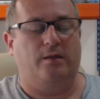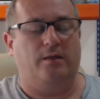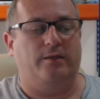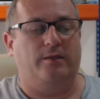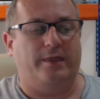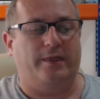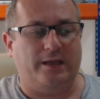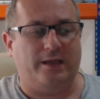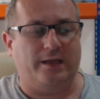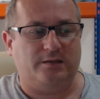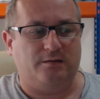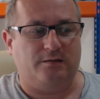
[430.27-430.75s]

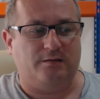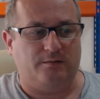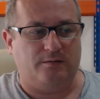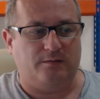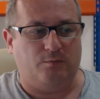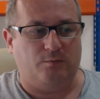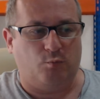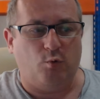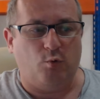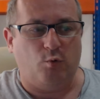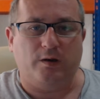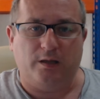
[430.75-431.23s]
that's
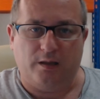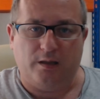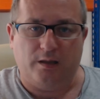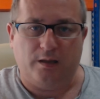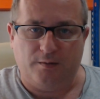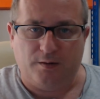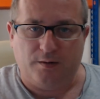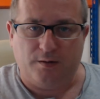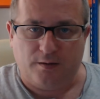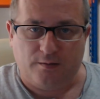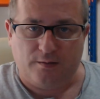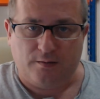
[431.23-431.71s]
one of
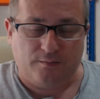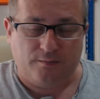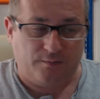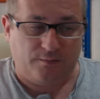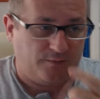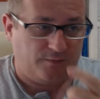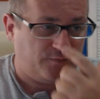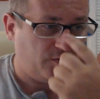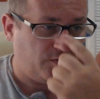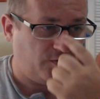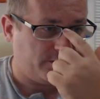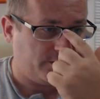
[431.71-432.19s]
the
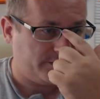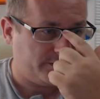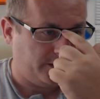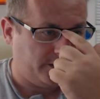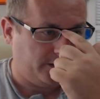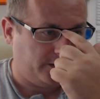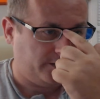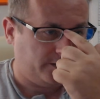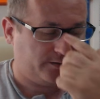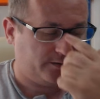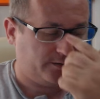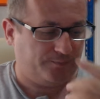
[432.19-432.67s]
first
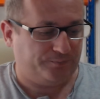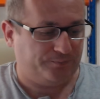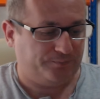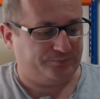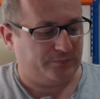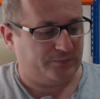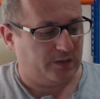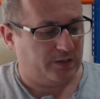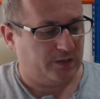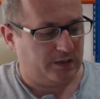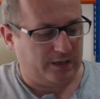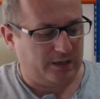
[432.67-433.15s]
things.
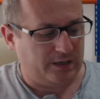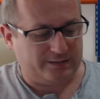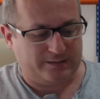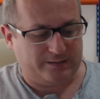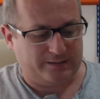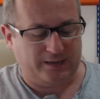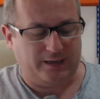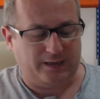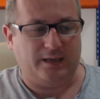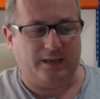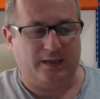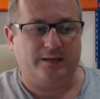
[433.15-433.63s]
Next
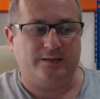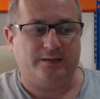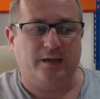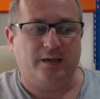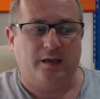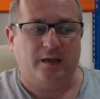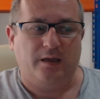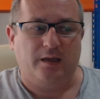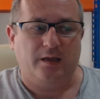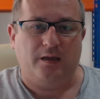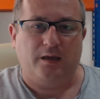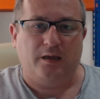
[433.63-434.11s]
thing is
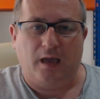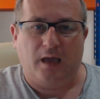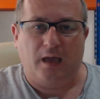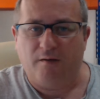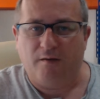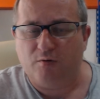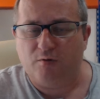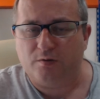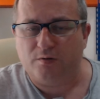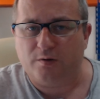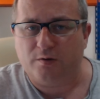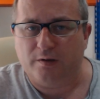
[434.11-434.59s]

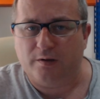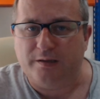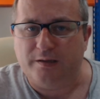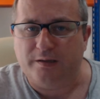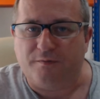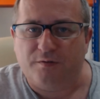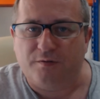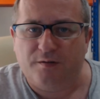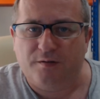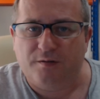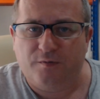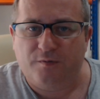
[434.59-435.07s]
Everyone's got a
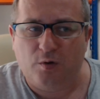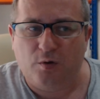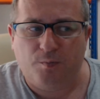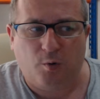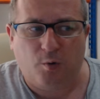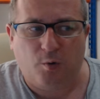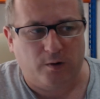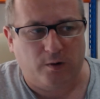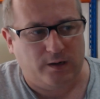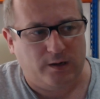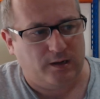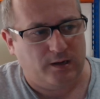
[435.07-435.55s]
different
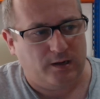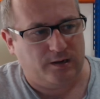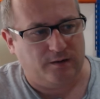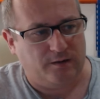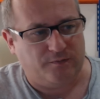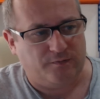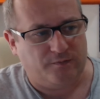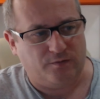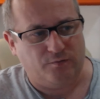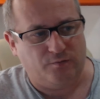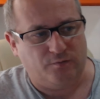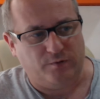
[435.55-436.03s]
viewpoint and
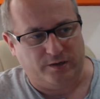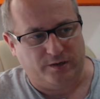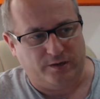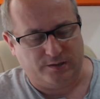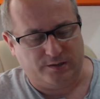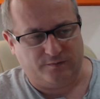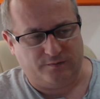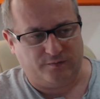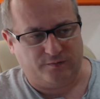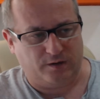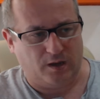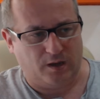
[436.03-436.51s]
different
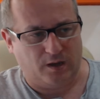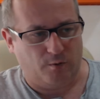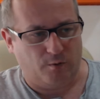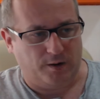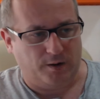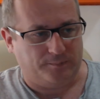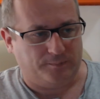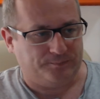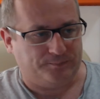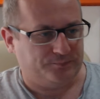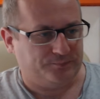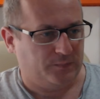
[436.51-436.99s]
reasons for
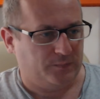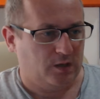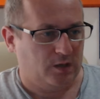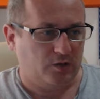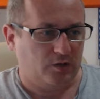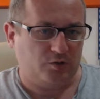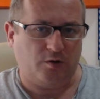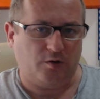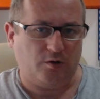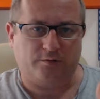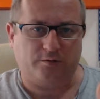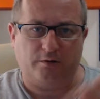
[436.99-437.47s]
going.
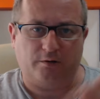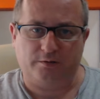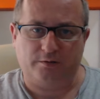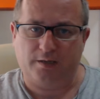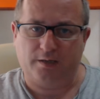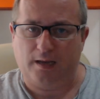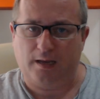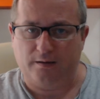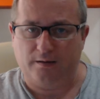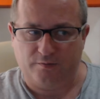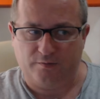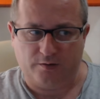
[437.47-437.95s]
Tok Tok
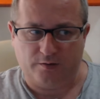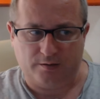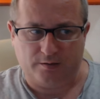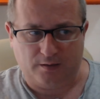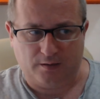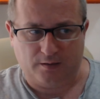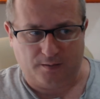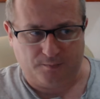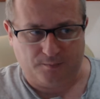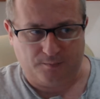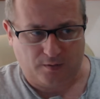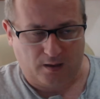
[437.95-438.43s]
Tali, for
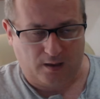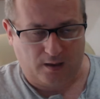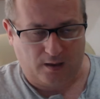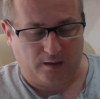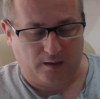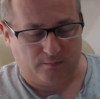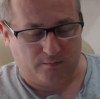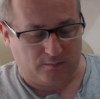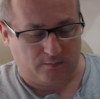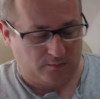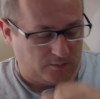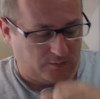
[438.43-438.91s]
example,
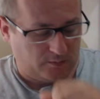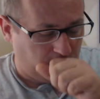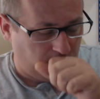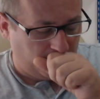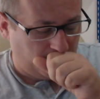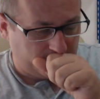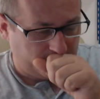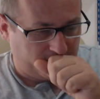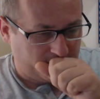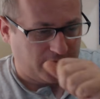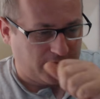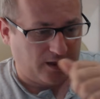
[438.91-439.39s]
uh,
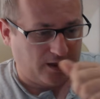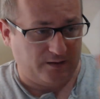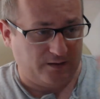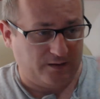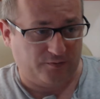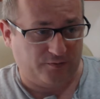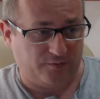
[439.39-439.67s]
Kali,